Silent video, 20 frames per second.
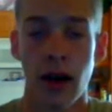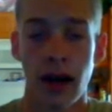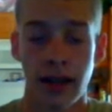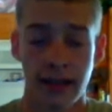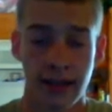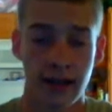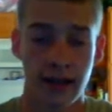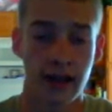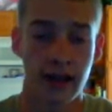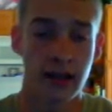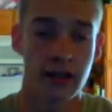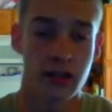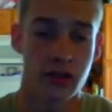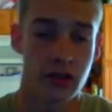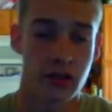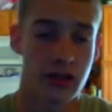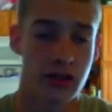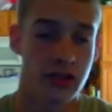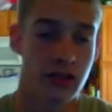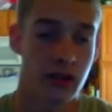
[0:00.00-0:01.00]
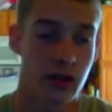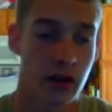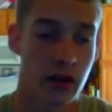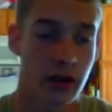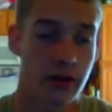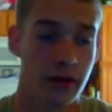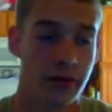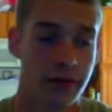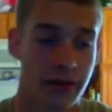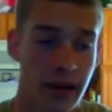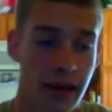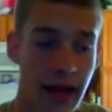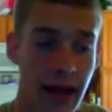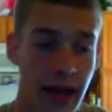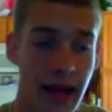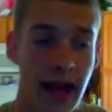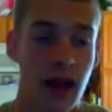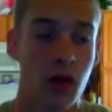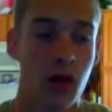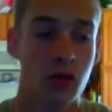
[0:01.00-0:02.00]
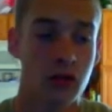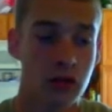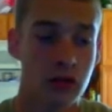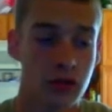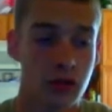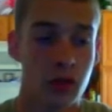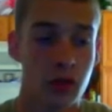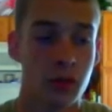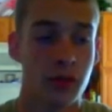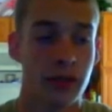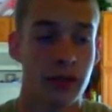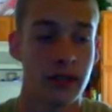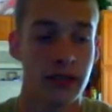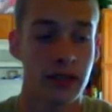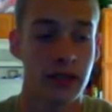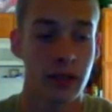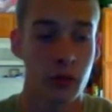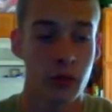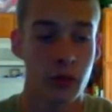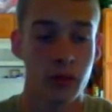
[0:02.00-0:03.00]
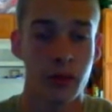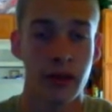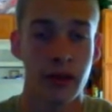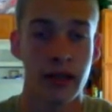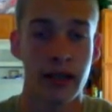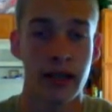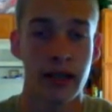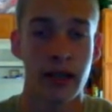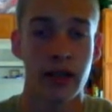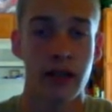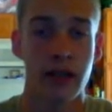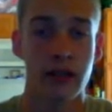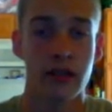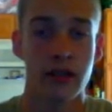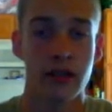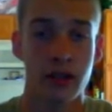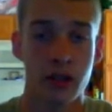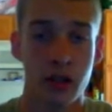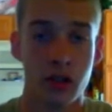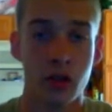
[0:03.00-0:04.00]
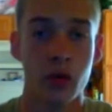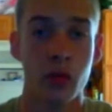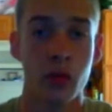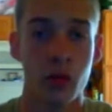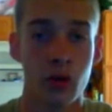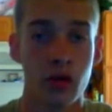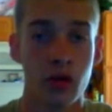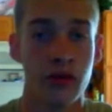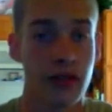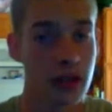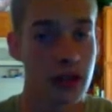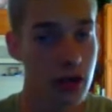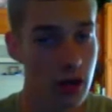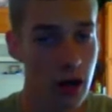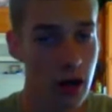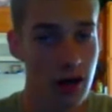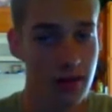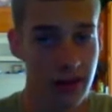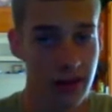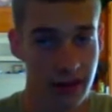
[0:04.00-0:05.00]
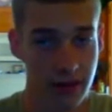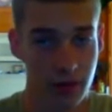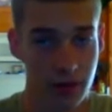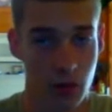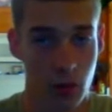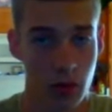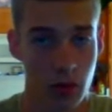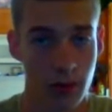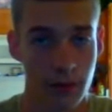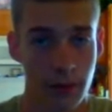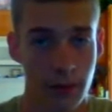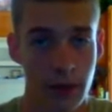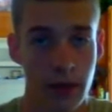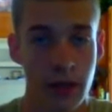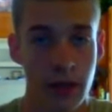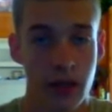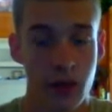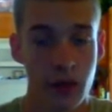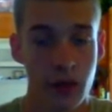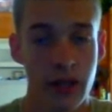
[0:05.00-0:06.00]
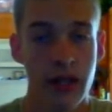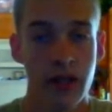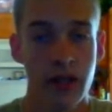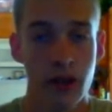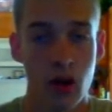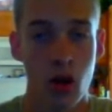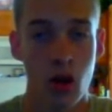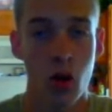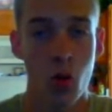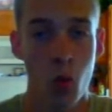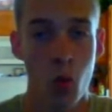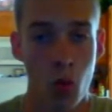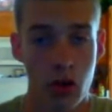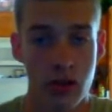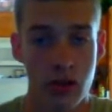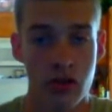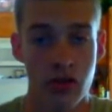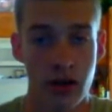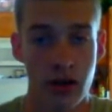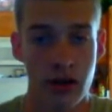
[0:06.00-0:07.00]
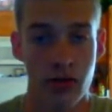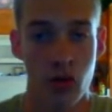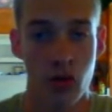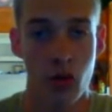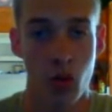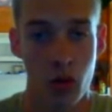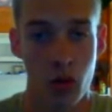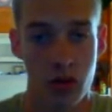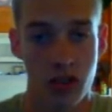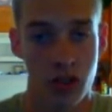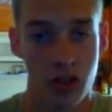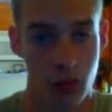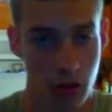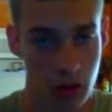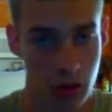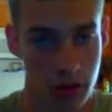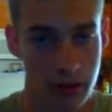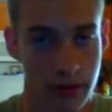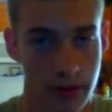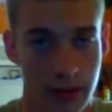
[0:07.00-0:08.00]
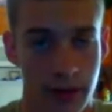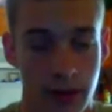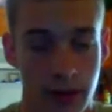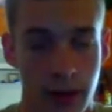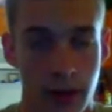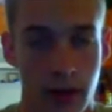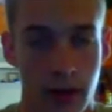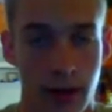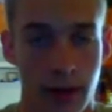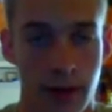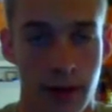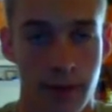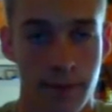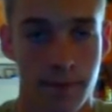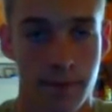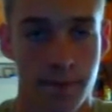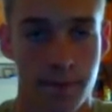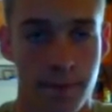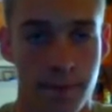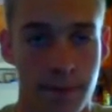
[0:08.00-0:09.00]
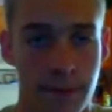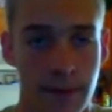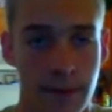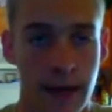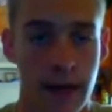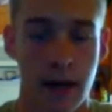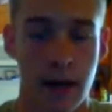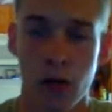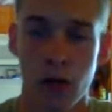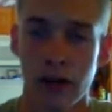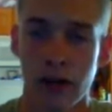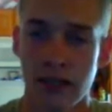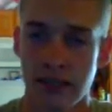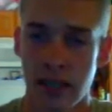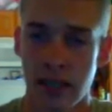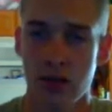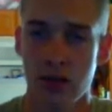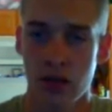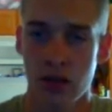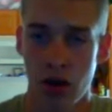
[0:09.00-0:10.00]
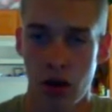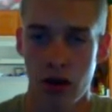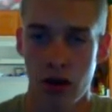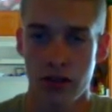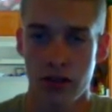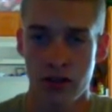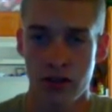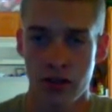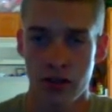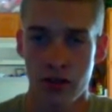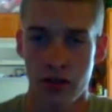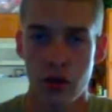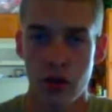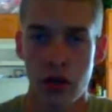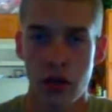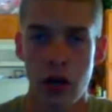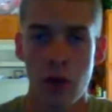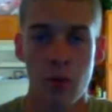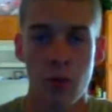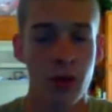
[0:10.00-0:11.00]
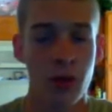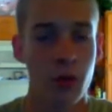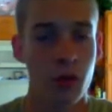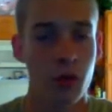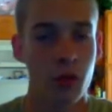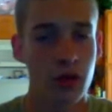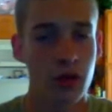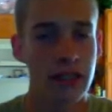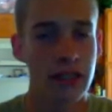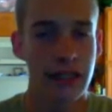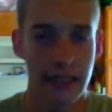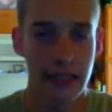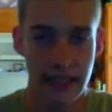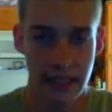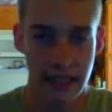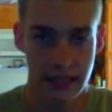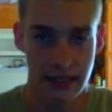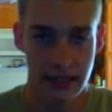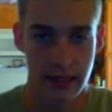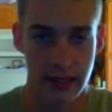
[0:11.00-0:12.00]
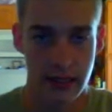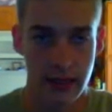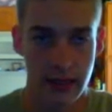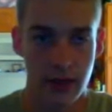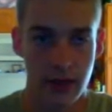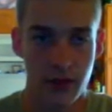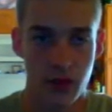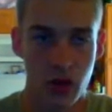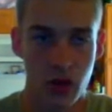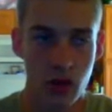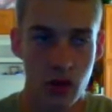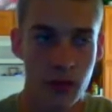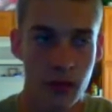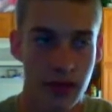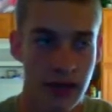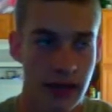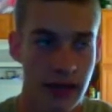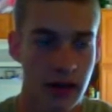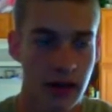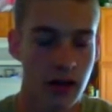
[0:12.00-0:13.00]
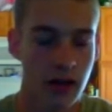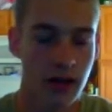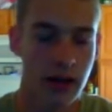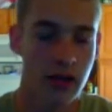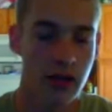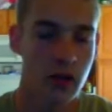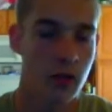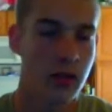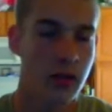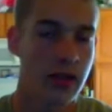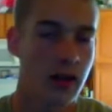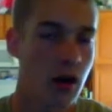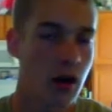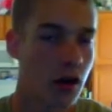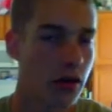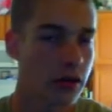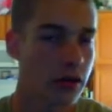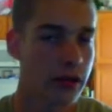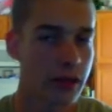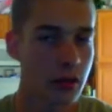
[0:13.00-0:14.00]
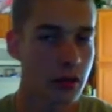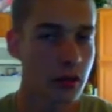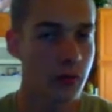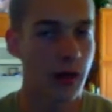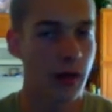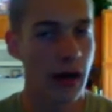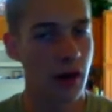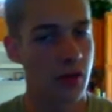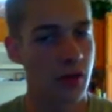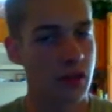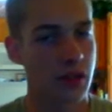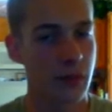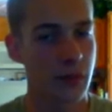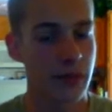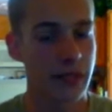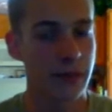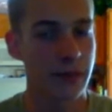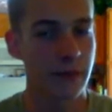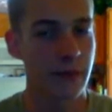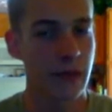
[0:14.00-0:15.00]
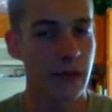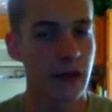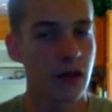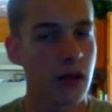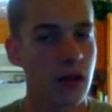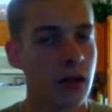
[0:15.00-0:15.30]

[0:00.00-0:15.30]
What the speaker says: I cannot stress you enough how stupid it would be to do a move that you're not ready for. You need to know what you're ready for and what you aren't. And I know that sounds hard to do, but it really isn't. If you're a beginner and you can hardly do a power spin,